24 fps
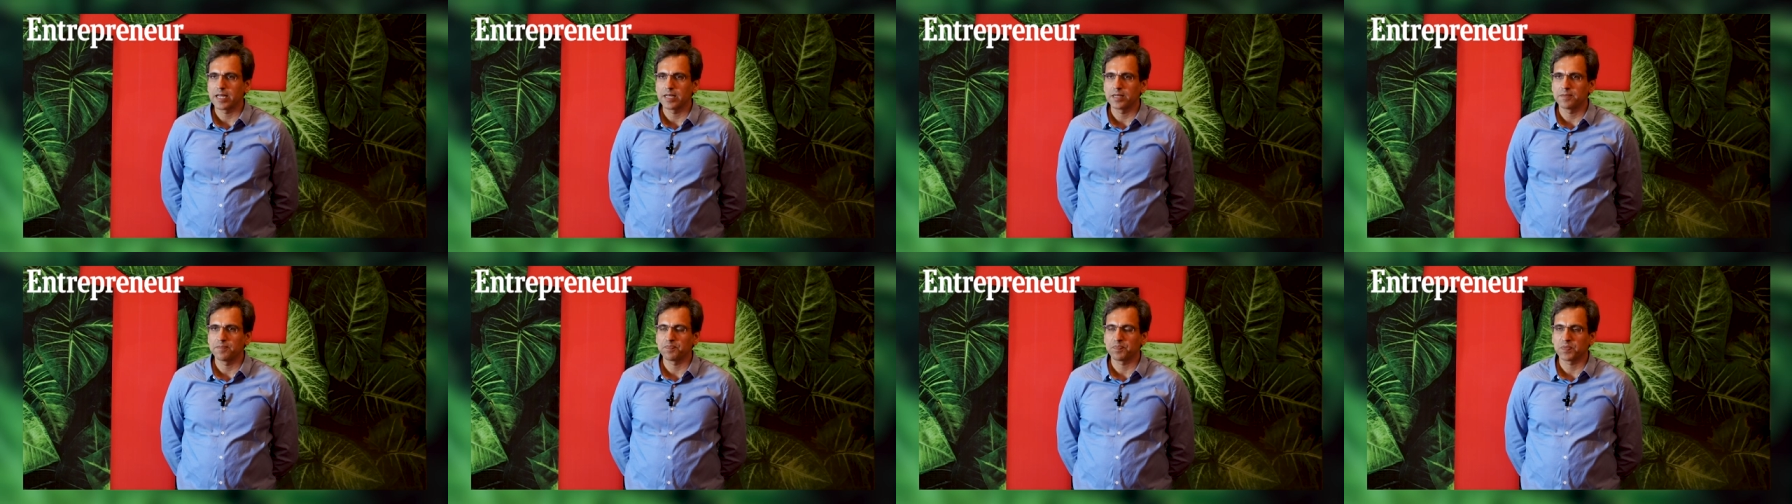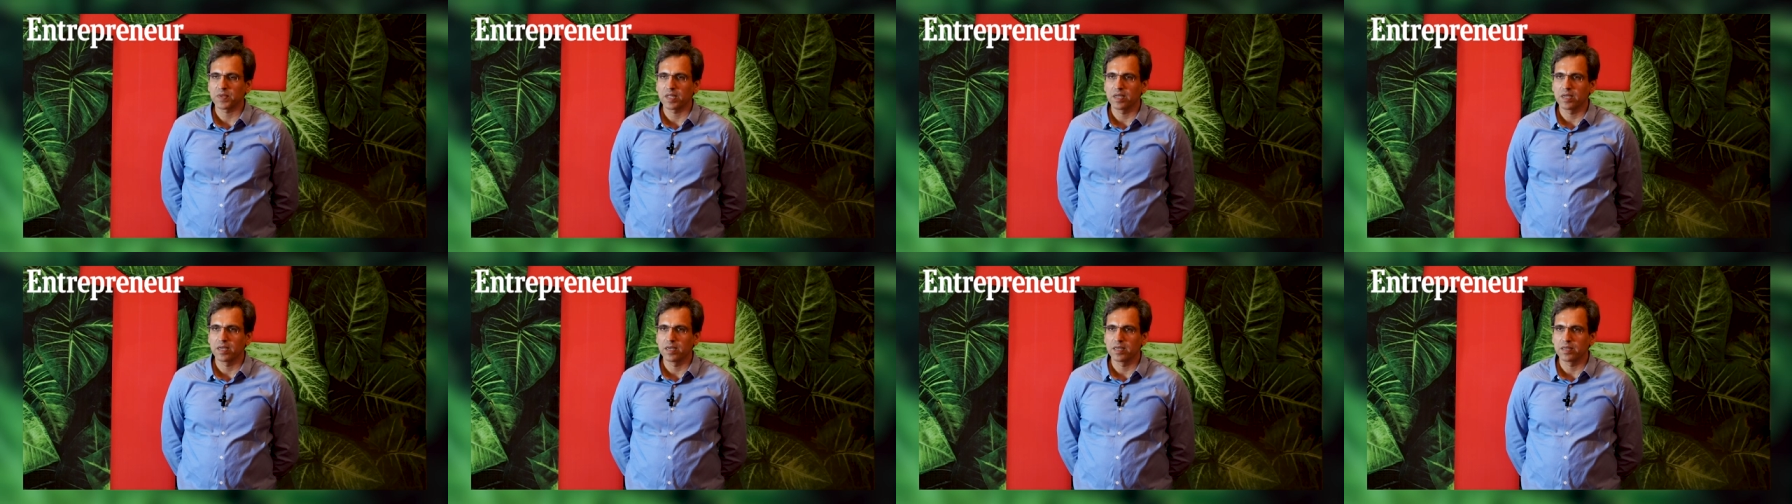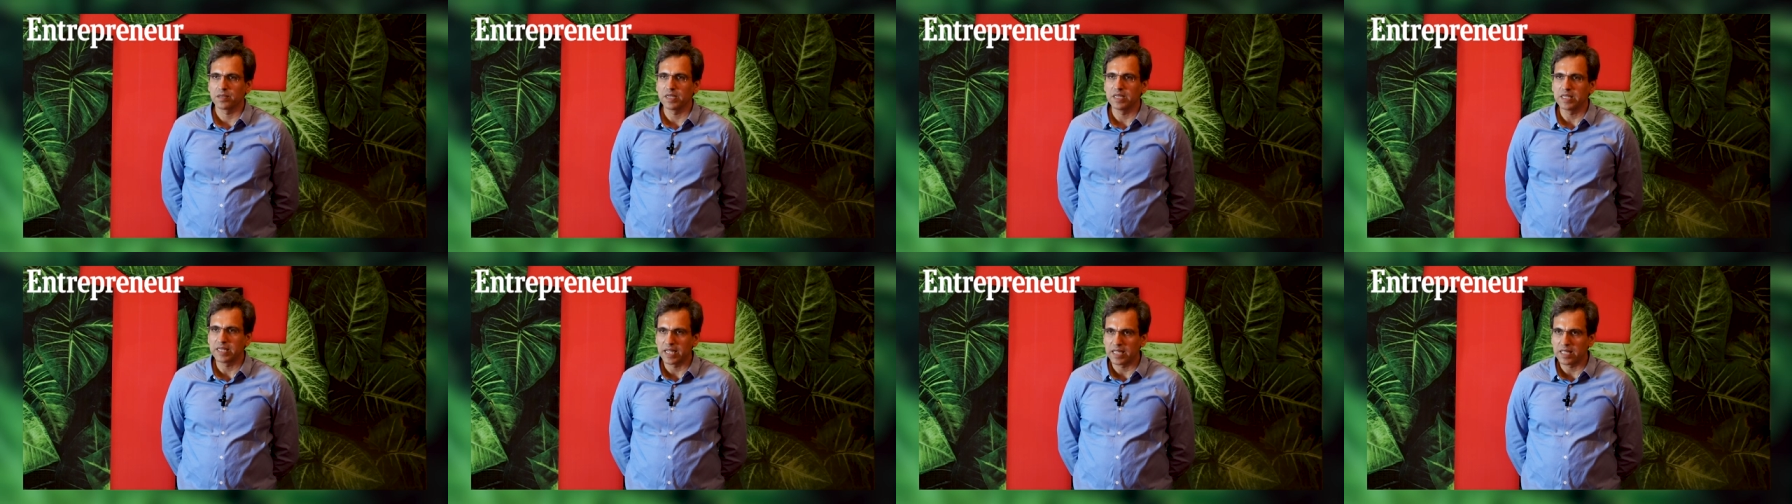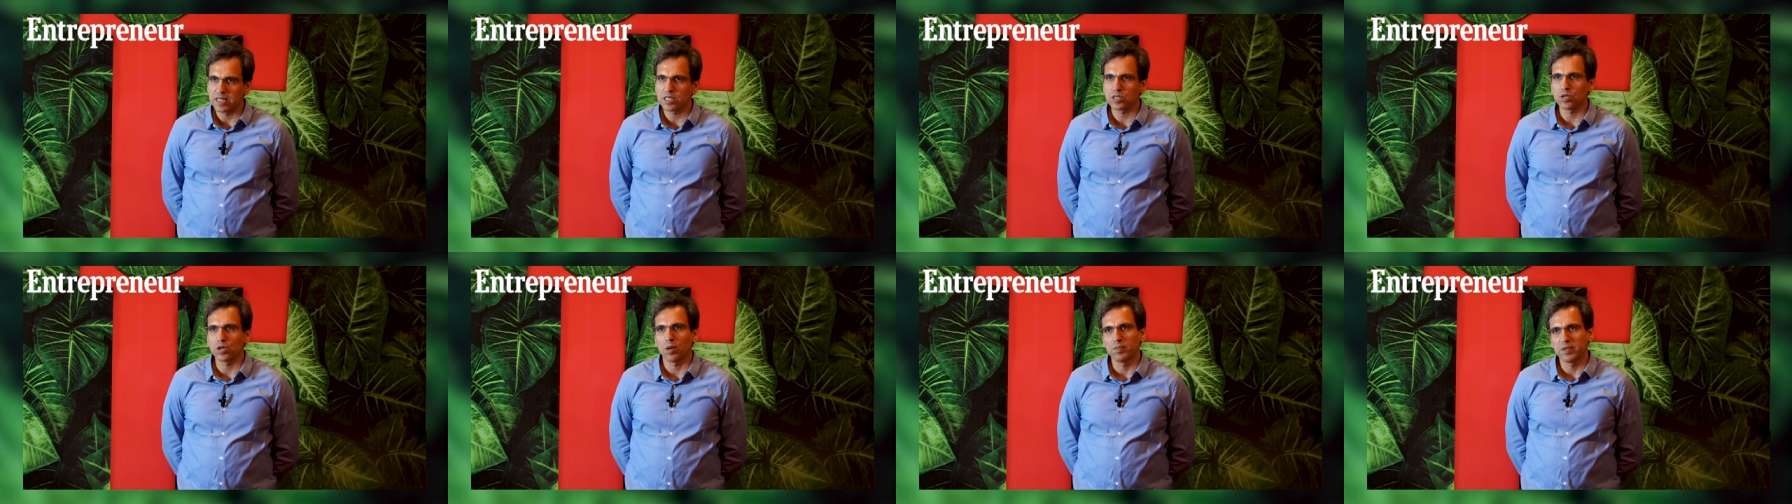and
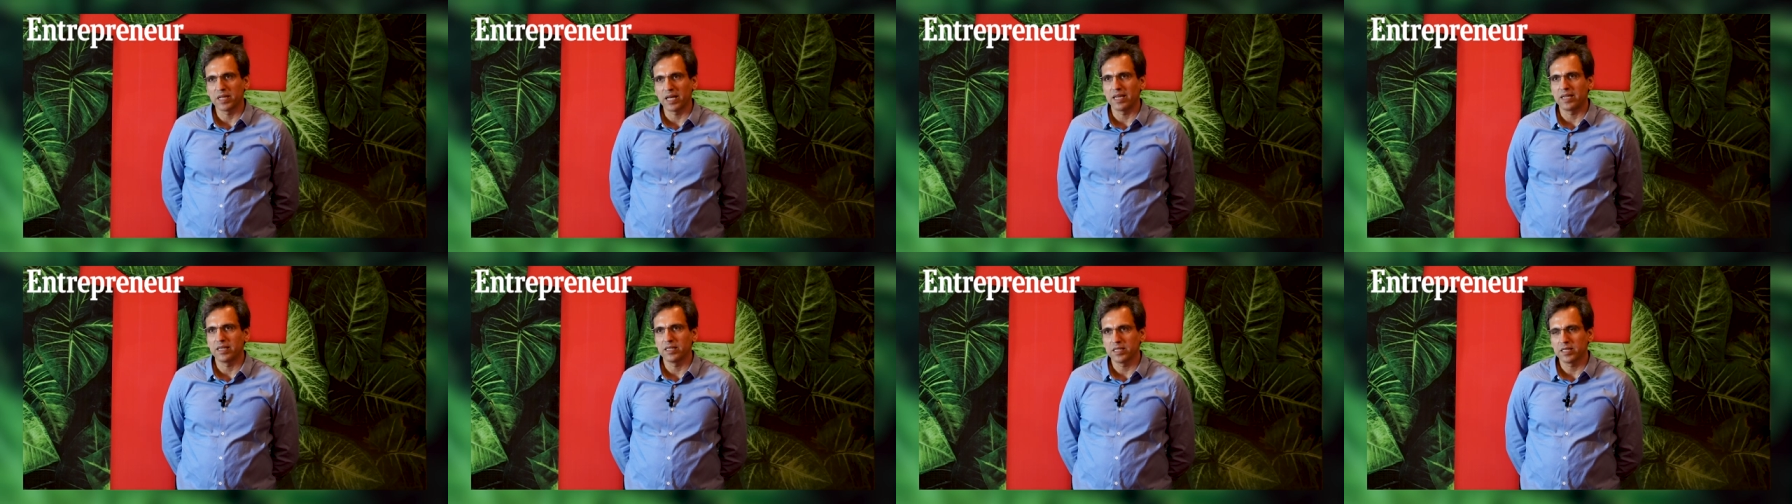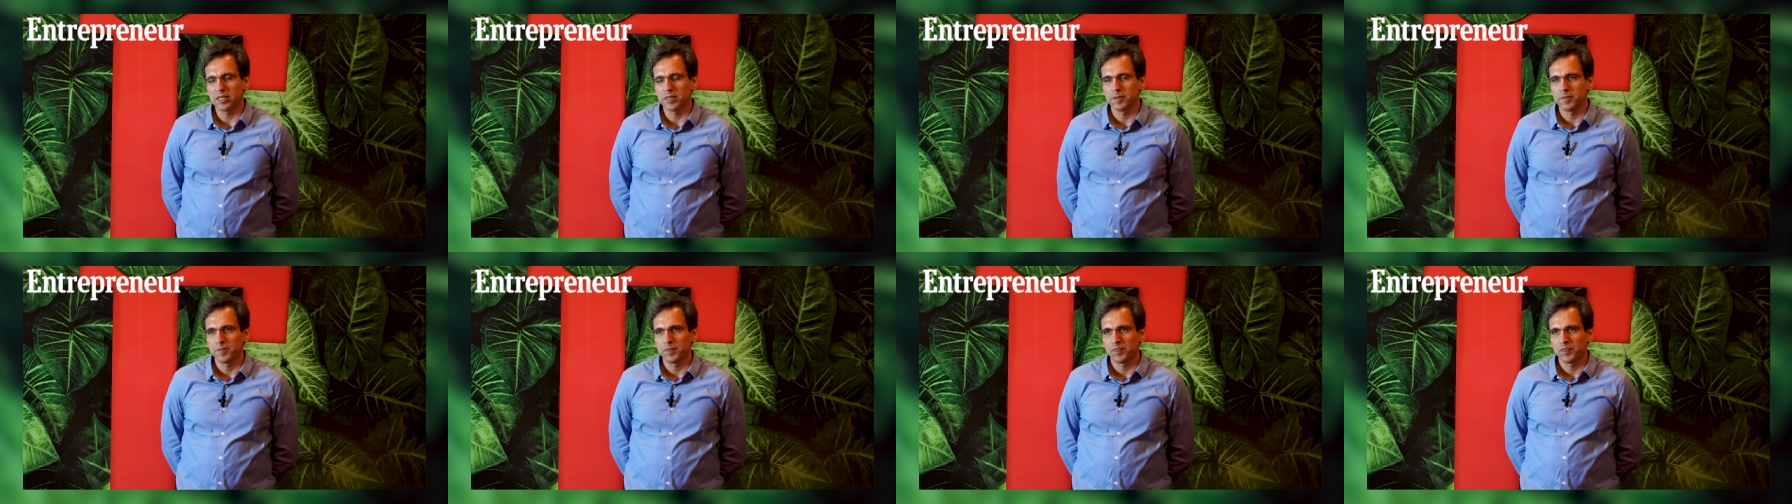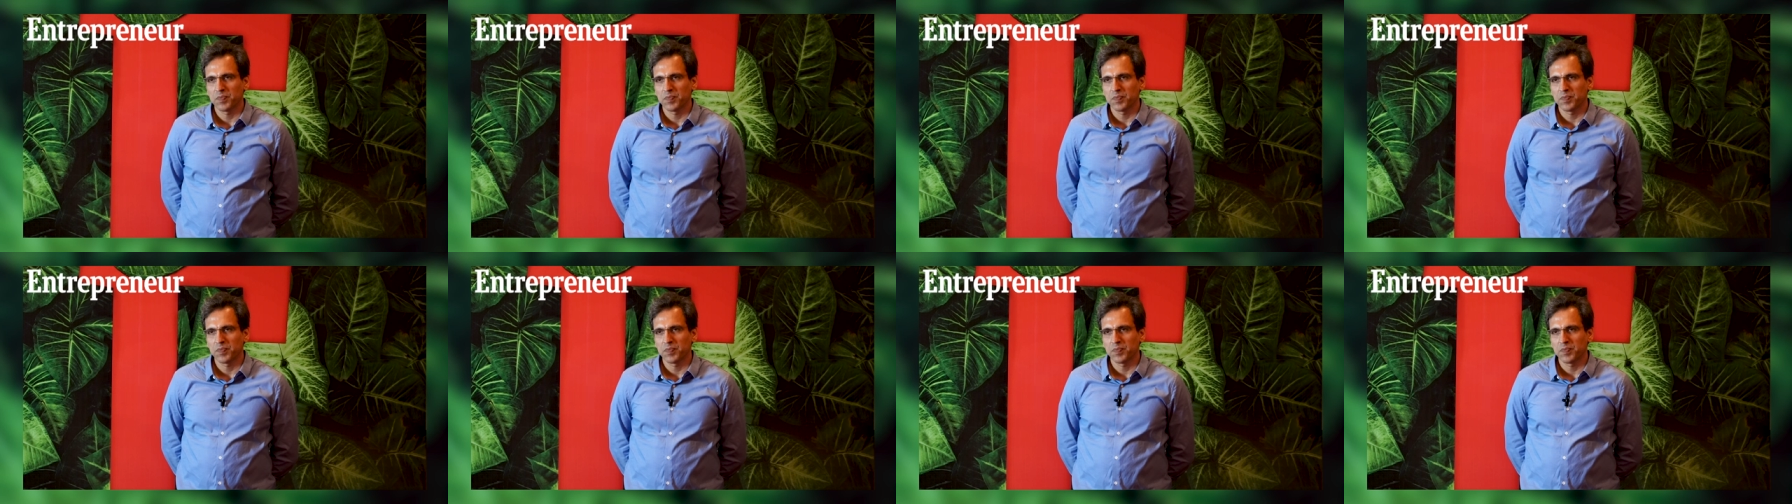retains top talent.